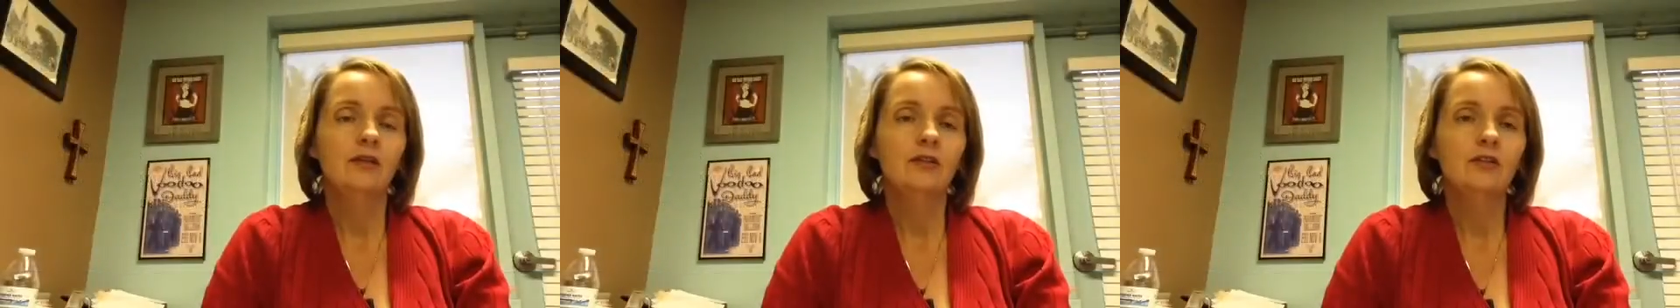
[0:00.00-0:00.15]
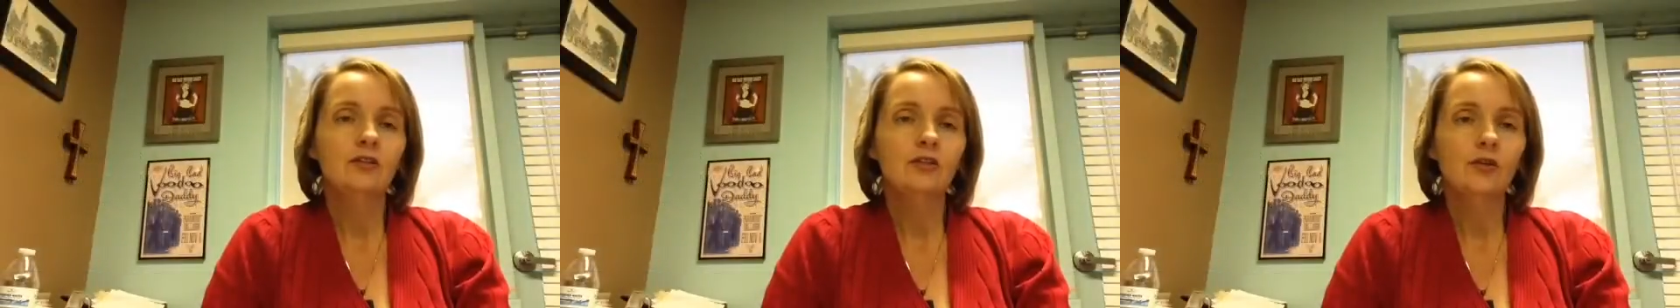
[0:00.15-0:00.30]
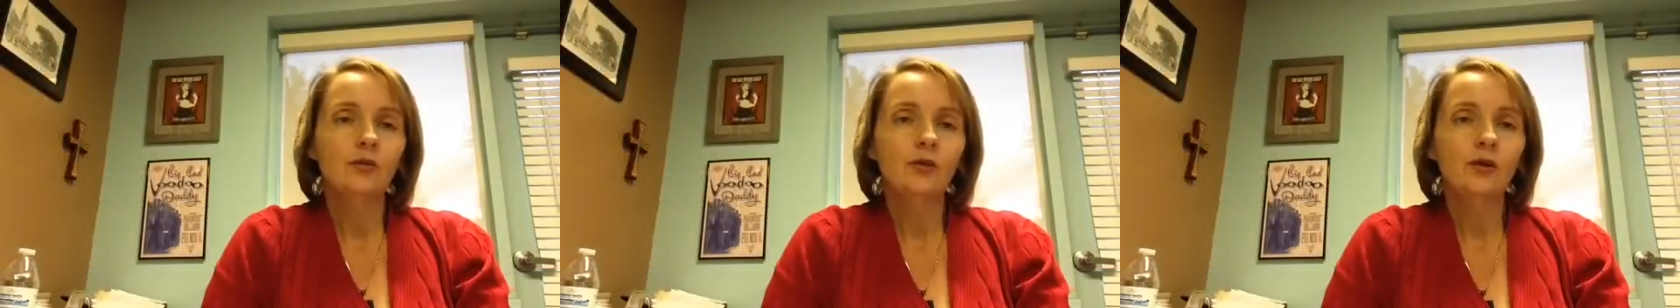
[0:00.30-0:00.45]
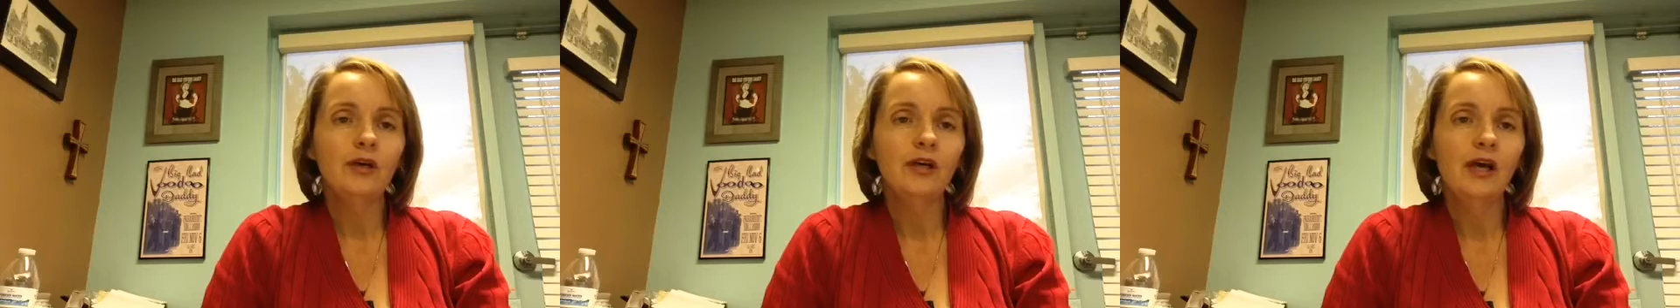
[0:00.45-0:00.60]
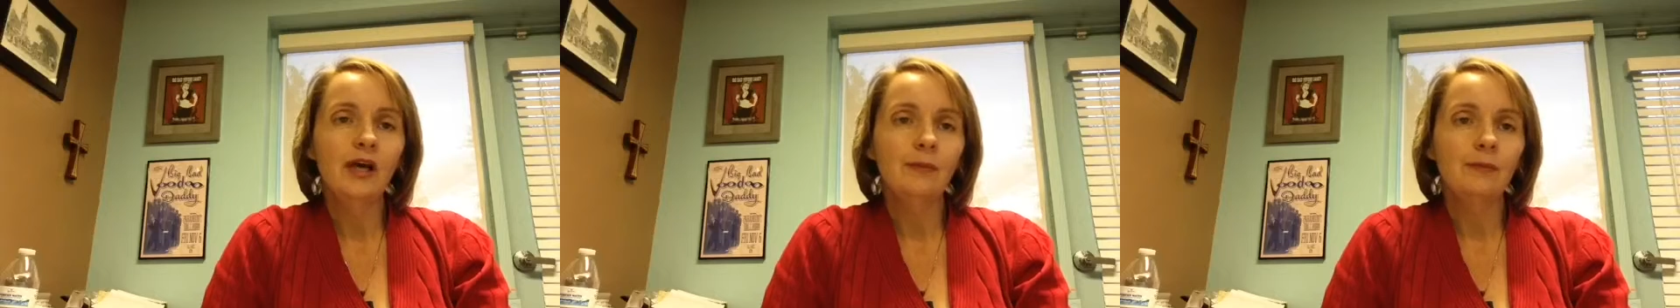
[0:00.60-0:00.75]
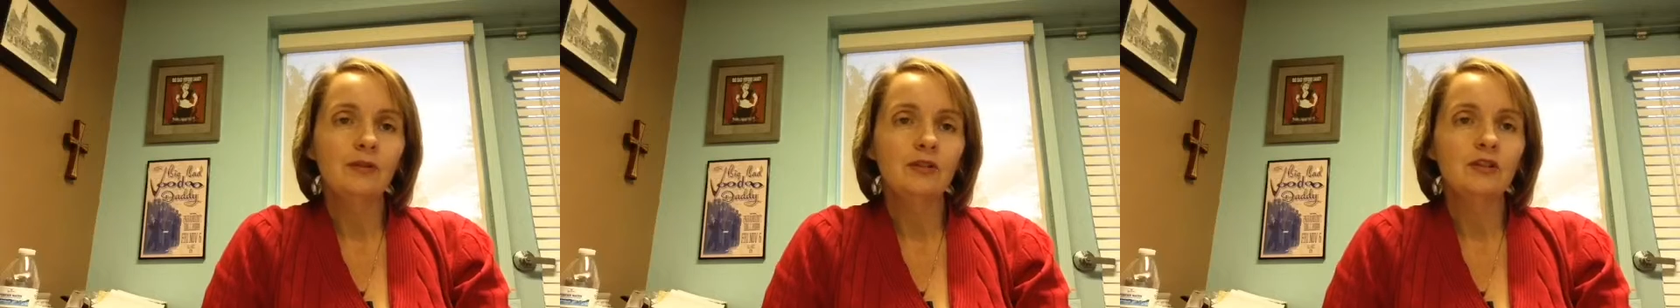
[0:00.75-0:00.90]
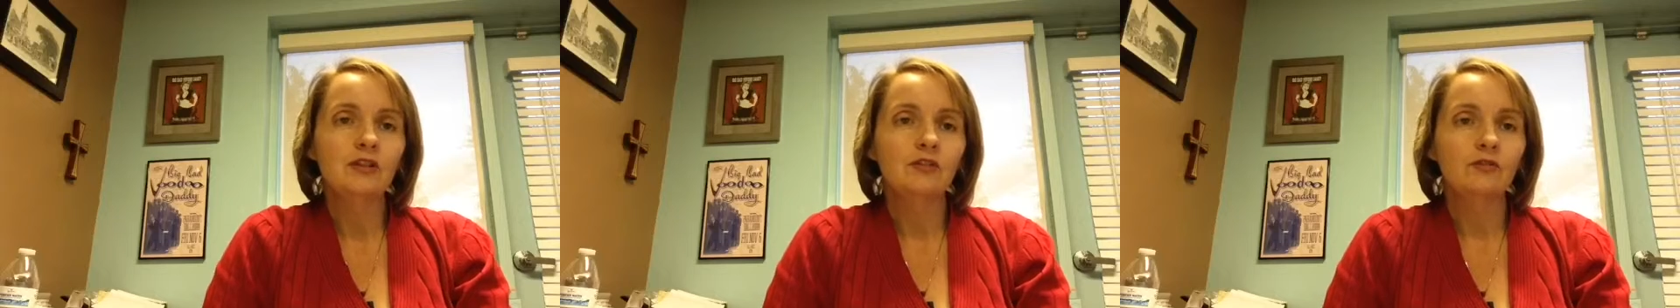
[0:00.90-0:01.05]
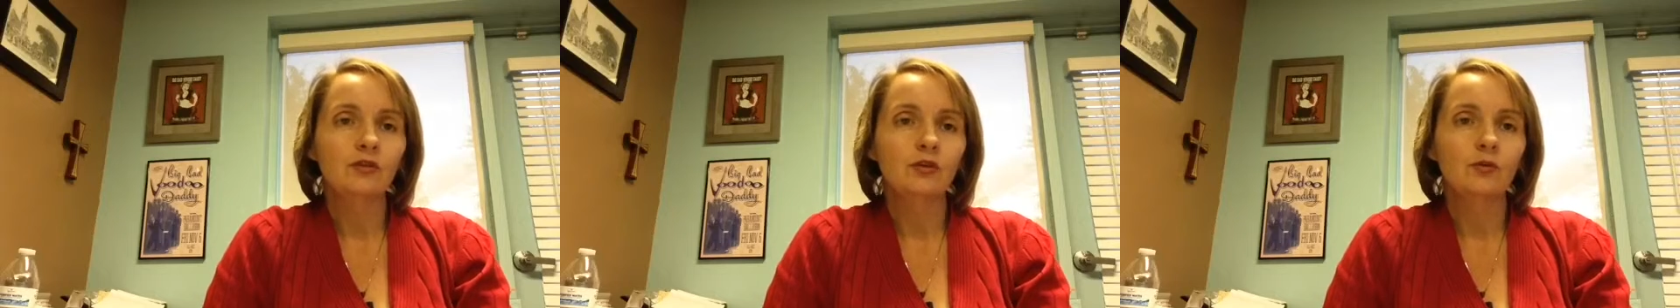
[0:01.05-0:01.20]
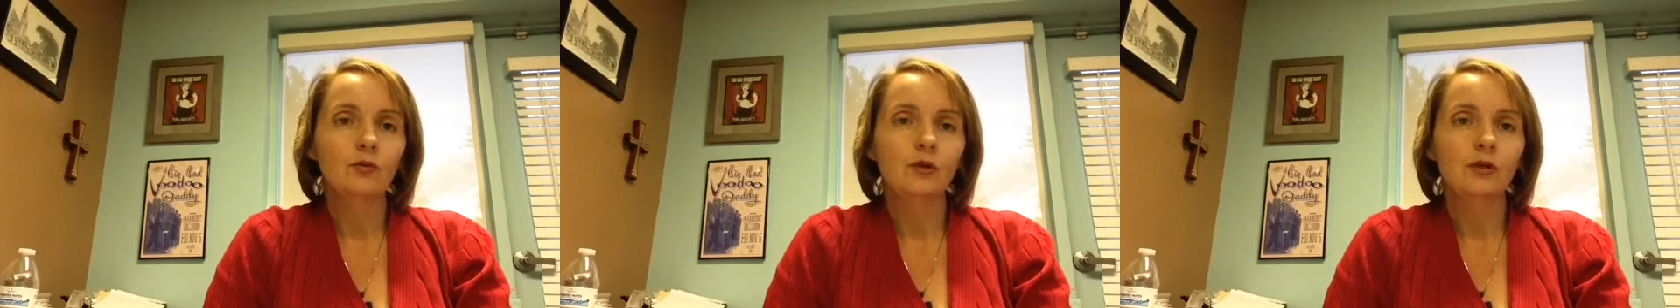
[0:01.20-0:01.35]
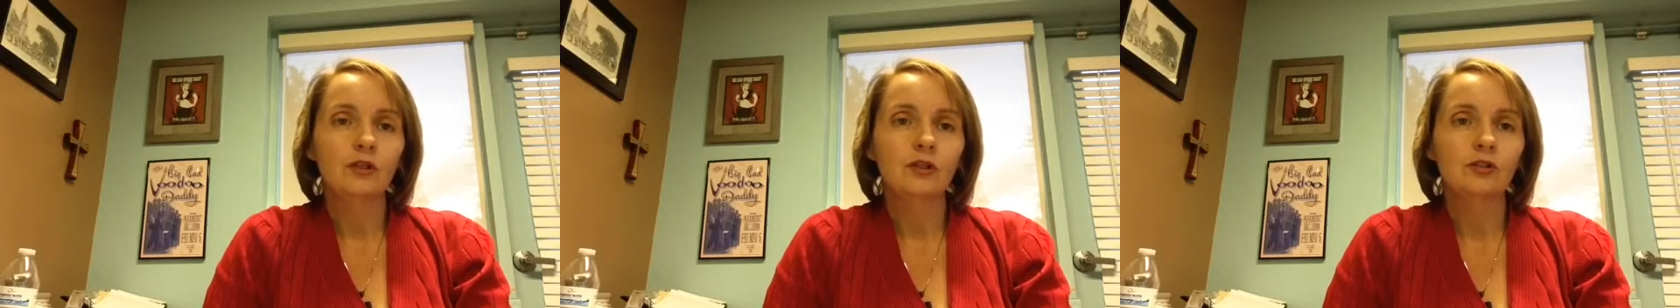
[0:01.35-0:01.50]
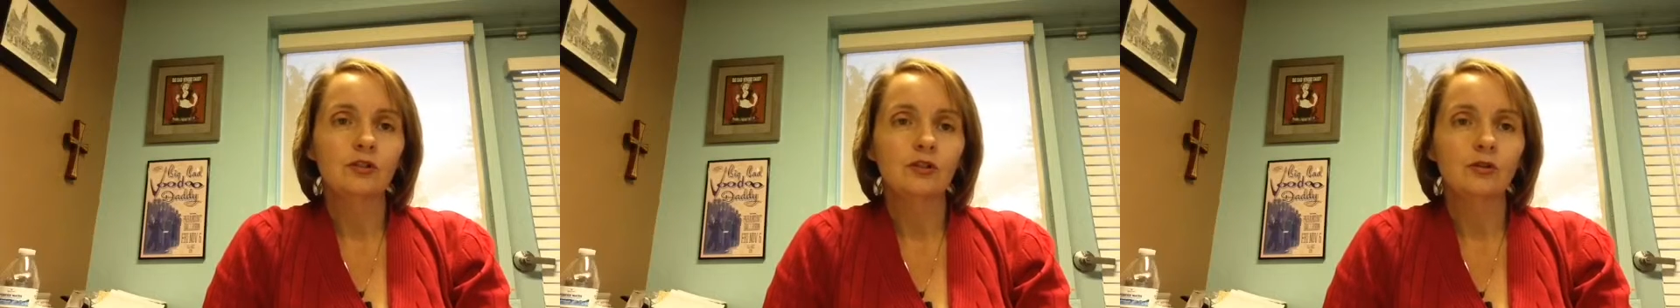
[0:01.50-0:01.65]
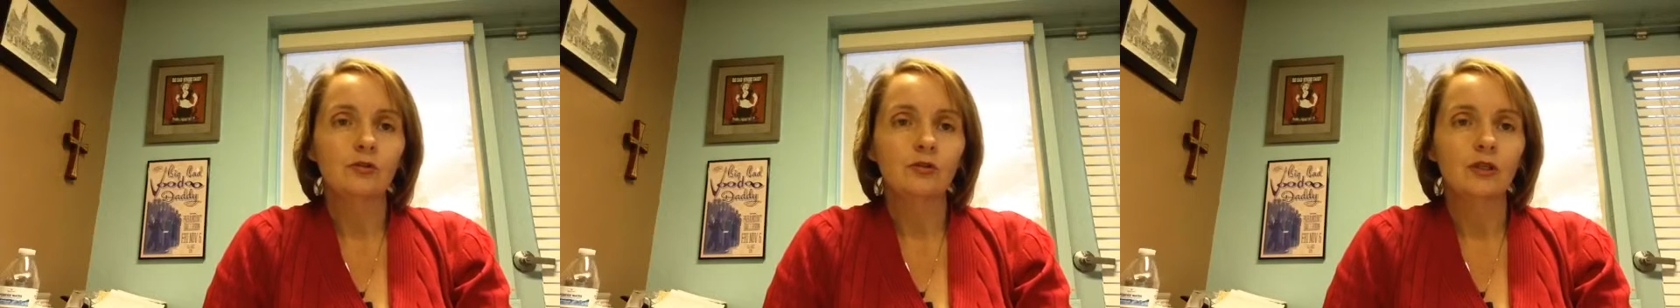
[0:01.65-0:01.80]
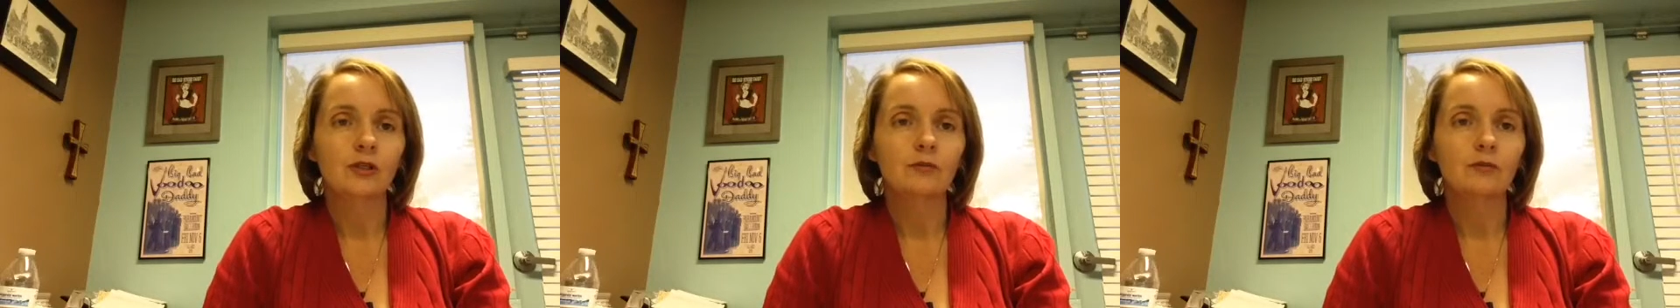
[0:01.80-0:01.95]
So what happens if you want to
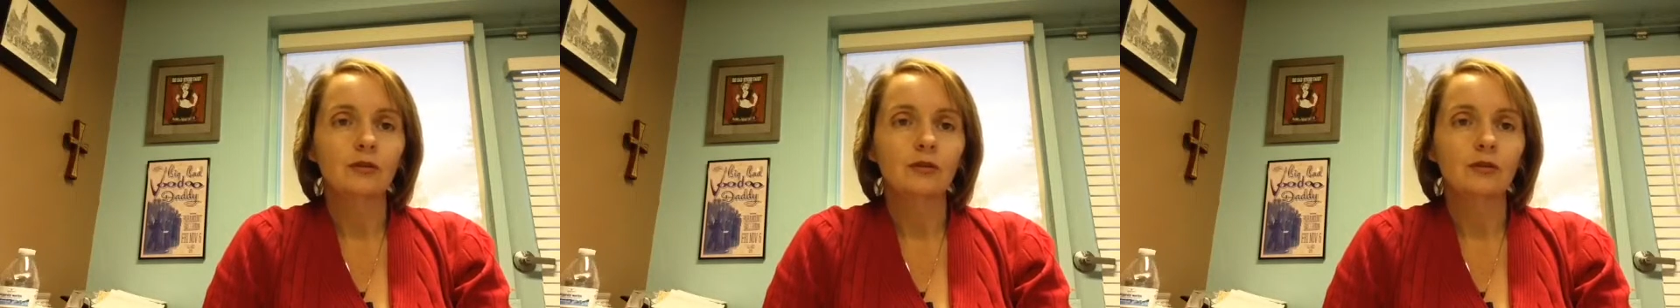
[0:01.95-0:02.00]
donate